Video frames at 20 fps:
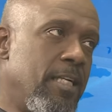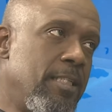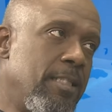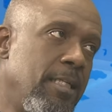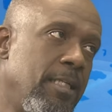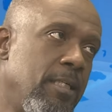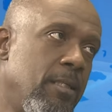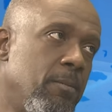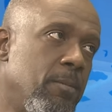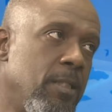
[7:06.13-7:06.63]

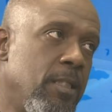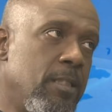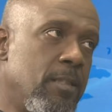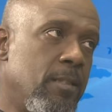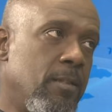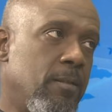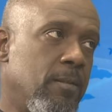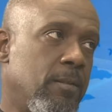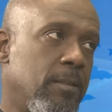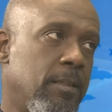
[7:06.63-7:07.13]
that taking
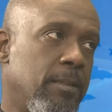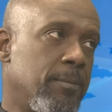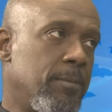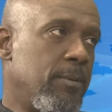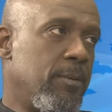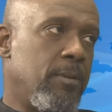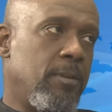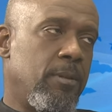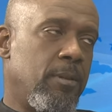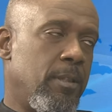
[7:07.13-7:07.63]
place now.
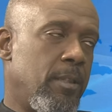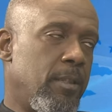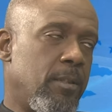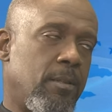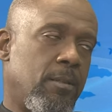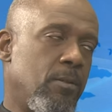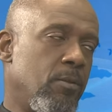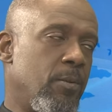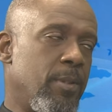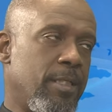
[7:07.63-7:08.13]

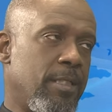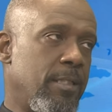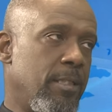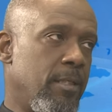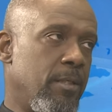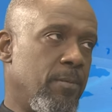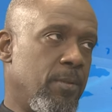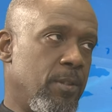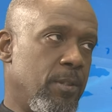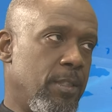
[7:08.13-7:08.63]
There's no
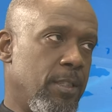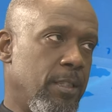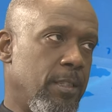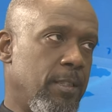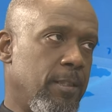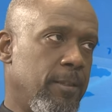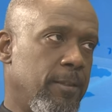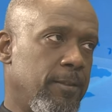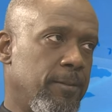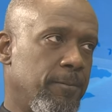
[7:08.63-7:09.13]
question about
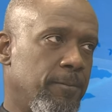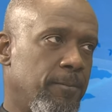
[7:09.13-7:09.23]
it.